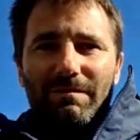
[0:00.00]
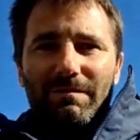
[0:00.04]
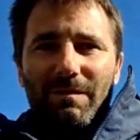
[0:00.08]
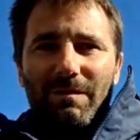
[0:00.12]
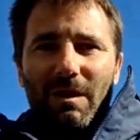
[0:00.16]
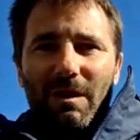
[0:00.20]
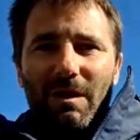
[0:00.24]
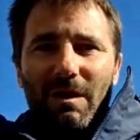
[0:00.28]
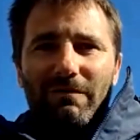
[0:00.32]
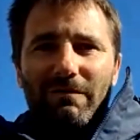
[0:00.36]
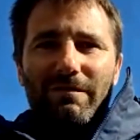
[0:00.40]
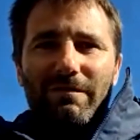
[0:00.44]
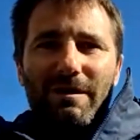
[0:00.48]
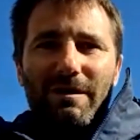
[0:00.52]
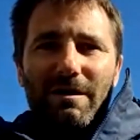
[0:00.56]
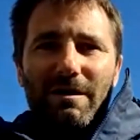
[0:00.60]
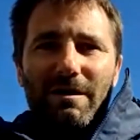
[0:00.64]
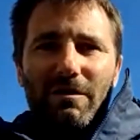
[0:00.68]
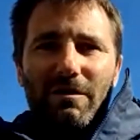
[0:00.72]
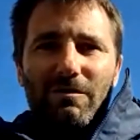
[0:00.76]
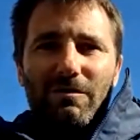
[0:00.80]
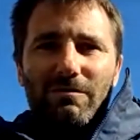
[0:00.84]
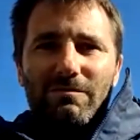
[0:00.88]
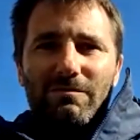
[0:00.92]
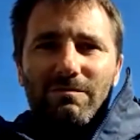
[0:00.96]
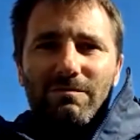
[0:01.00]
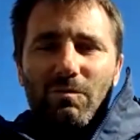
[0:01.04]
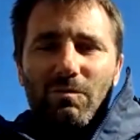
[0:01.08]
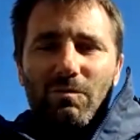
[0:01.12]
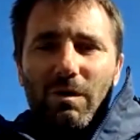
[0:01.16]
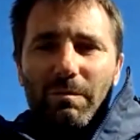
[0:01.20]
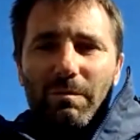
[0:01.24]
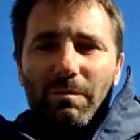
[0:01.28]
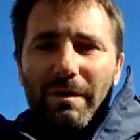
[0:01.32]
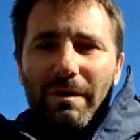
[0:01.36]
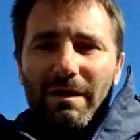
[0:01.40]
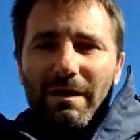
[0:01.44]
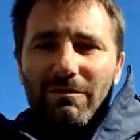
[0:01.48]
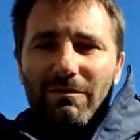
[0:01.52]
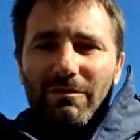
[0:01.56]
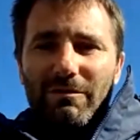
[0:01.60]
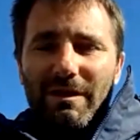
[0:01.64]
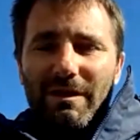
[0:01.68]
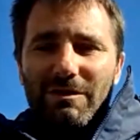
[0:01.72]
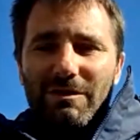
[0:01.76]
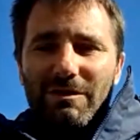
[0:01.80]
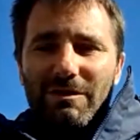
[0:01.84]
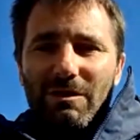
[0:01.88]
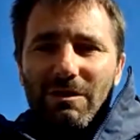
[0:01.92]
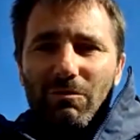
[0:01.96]
hopefully go one better and
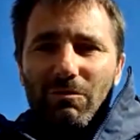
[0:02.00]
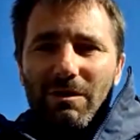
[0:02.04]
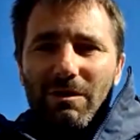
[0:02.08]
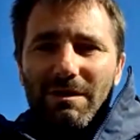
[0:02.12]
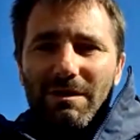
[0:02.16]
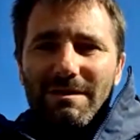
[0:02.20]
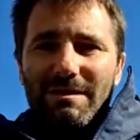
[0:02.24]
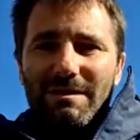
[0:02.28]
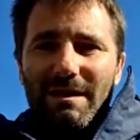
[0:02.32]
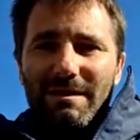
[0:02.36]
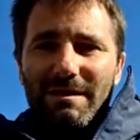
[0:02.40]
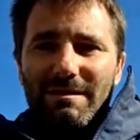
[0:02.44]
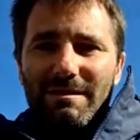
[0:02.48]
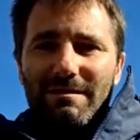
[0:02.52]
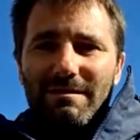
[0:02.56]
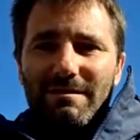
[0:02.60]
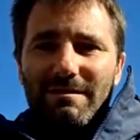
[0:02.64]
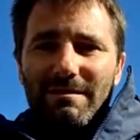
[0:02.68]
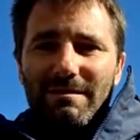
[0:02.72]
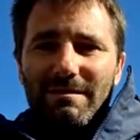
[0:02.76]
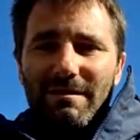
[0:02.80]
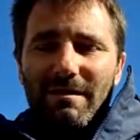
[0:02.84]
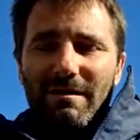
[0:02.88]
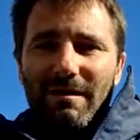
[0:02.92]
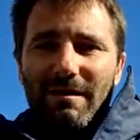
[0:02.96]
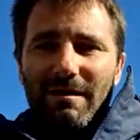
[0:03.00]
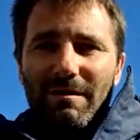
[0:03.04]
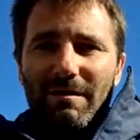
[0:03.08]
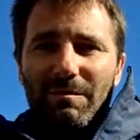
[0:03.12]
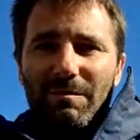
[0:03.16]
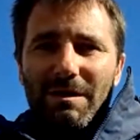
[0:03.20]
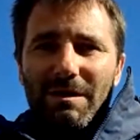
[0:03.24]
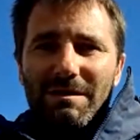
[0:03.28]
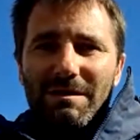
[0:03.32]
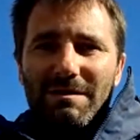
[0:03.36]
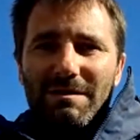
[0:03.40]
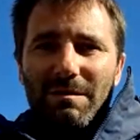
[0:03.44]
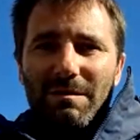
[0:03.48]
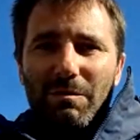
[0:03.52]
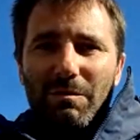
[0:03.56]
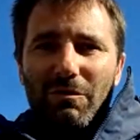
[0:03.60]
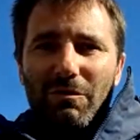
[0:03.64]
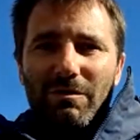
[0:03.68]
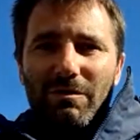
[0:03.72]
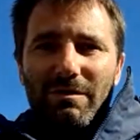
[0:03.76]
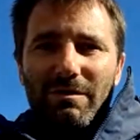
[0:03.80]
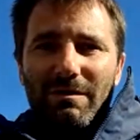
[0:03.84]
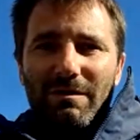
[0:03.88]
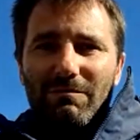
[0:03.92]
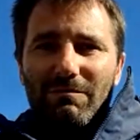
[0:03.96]
actually win a test at some
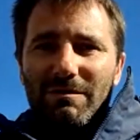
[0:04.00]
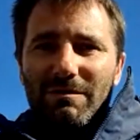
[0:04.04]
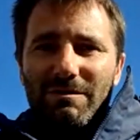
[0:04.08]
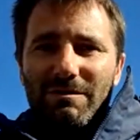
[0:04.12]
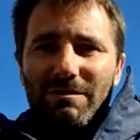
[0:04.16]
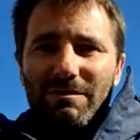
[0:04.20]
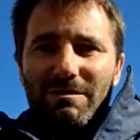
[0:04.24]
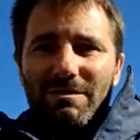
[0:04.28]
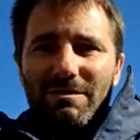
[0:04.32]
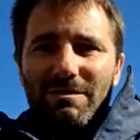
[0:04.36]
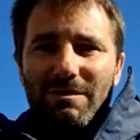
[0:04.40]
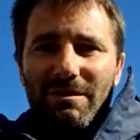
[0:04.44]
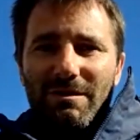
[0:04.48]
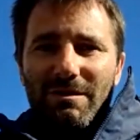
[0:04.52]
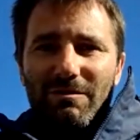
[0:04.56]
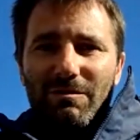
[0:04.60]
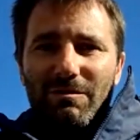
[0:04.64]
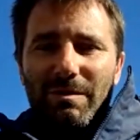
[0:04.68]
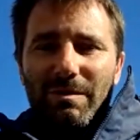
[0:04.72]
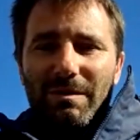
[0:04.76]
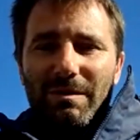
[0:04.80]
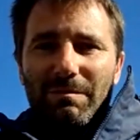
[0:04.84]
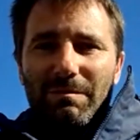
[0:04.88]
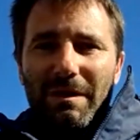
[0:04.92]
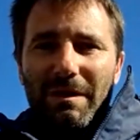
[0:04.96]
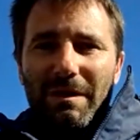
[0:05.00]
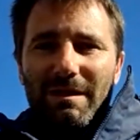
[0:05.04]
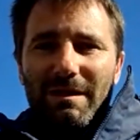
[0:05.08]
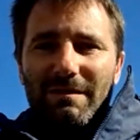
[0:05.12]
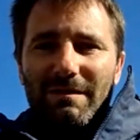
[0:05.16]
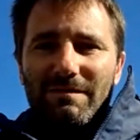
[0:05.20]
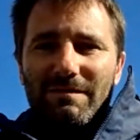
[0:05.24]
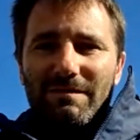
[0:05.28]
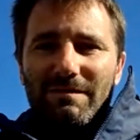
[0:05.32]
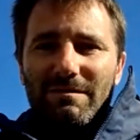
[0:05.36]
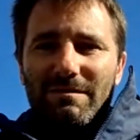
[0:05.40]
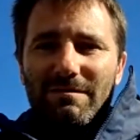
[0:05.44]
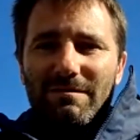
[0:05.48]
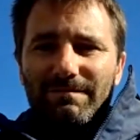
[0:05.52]
point, which would be magnificent.